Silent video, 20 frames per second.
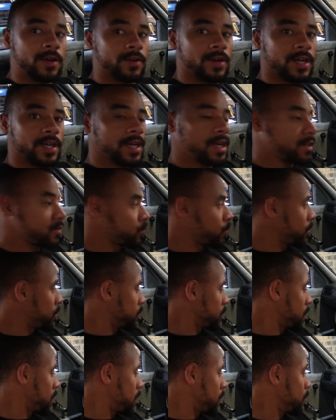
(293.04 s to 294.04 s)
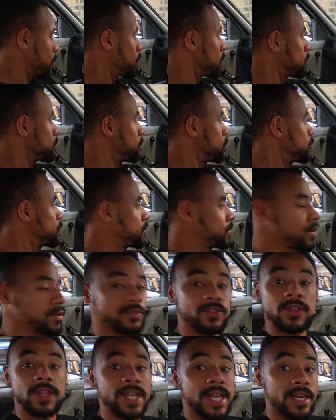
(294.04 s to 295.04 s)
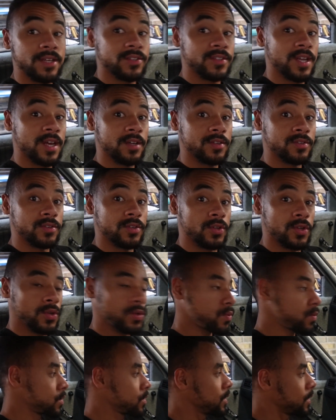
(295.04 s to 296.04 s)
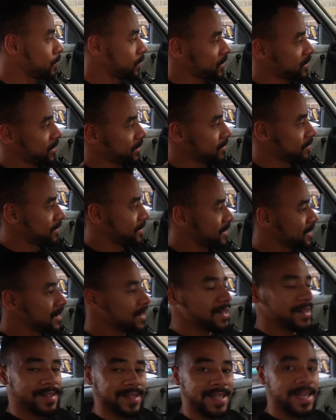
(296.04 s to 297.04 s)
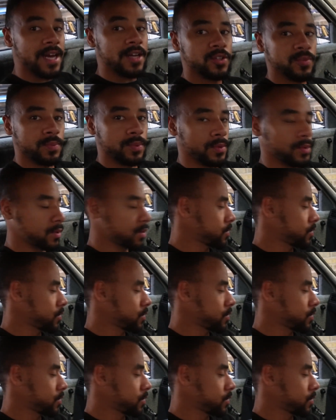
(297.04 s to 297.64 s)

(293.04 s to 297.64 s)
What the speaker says: Alright guys, we are now moving on to the next task to do, which is the dashboard.